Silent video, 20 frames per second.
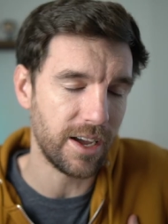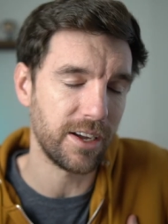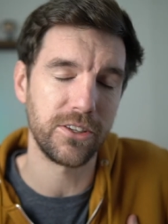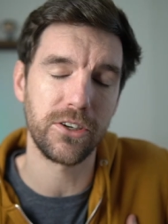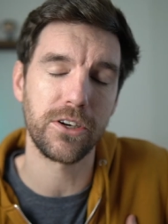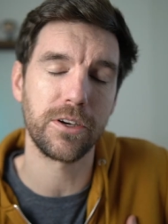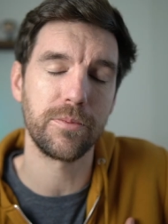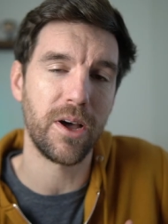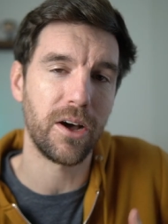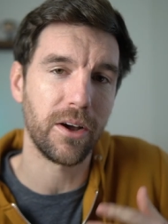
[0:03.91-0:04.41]
I
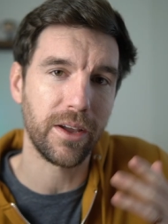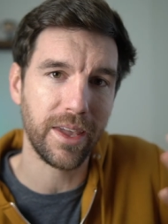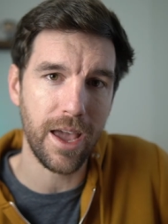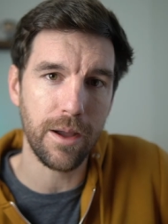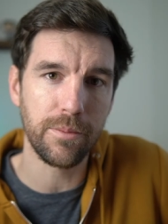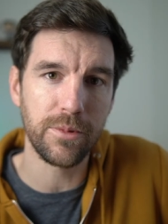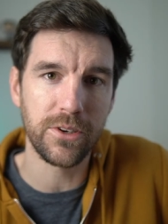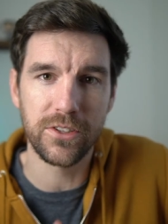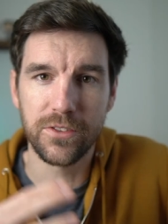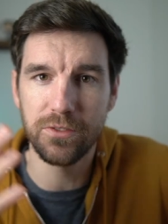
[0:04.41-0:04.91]
talk about
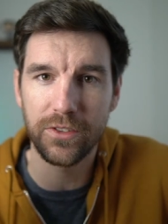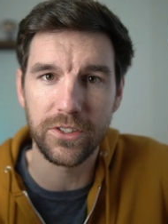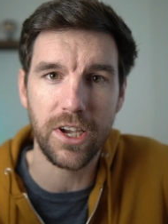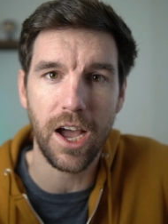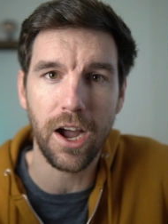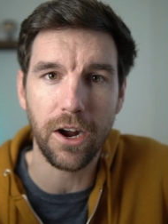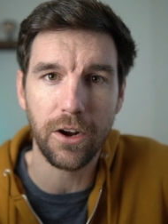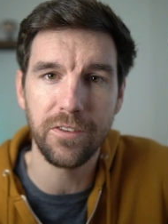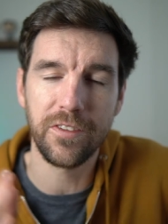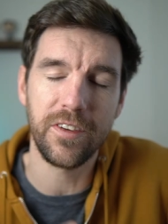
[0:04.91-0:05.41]
cameras,
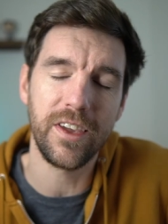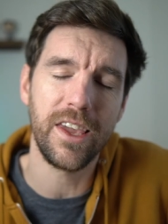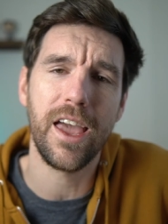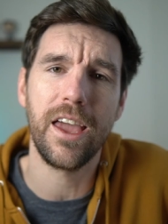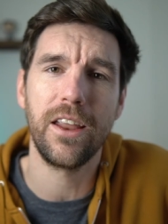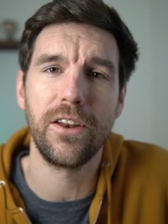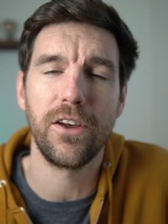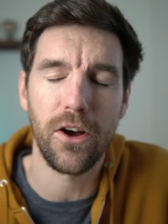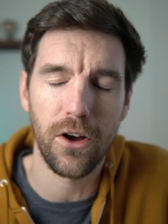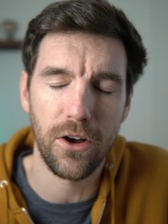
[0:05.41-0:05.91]
photography,
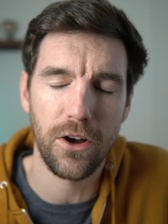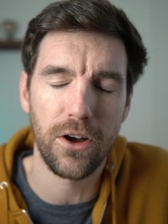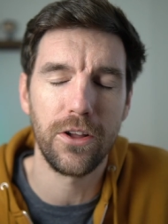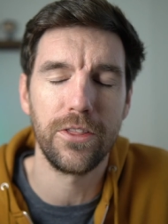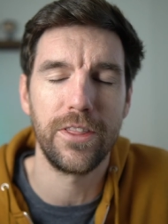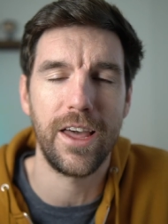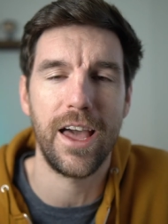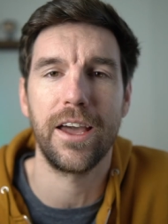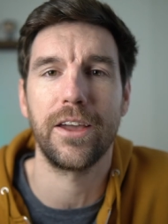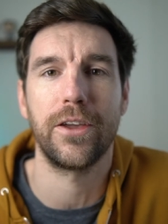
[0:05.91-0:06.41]
and all
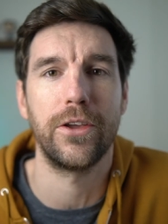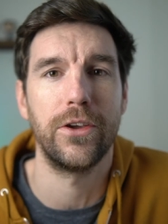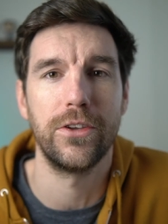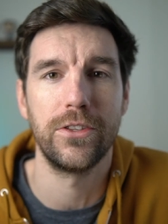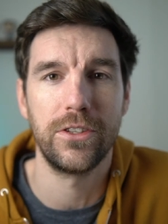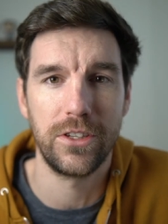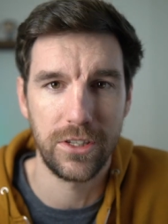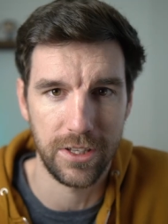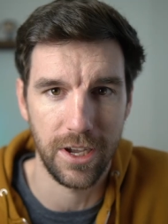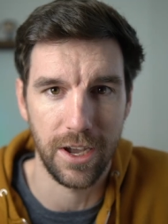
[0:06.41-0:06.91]
that
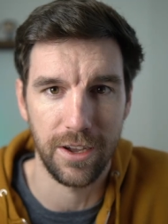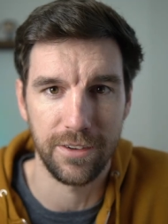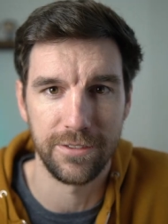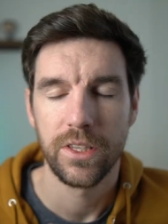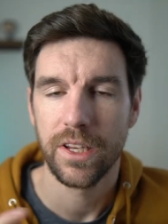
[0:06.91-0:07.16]
good stuff.